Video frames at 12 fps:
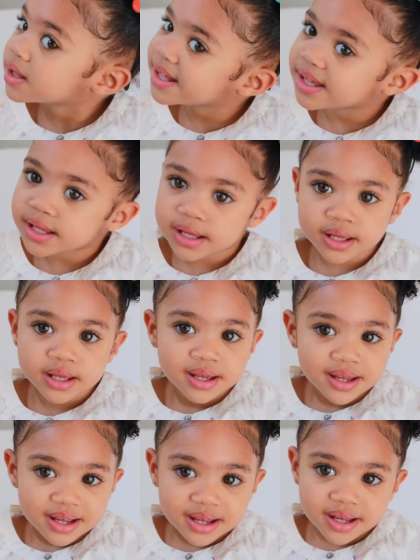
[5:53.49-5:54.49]
have some
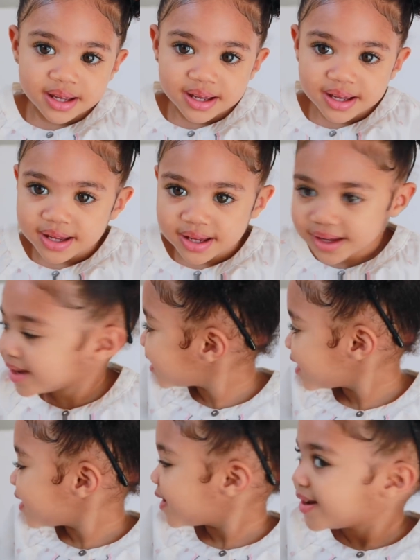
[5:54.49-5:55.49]
fun and add some
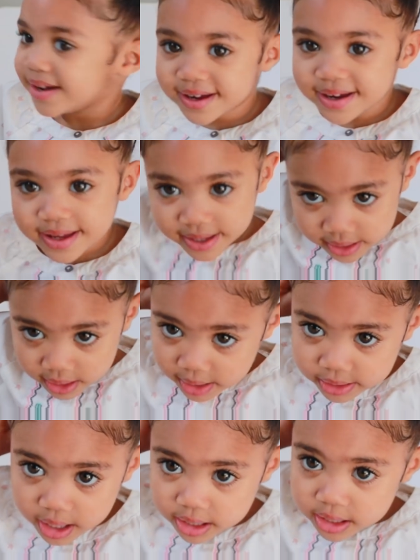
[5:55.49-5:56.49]
accessories.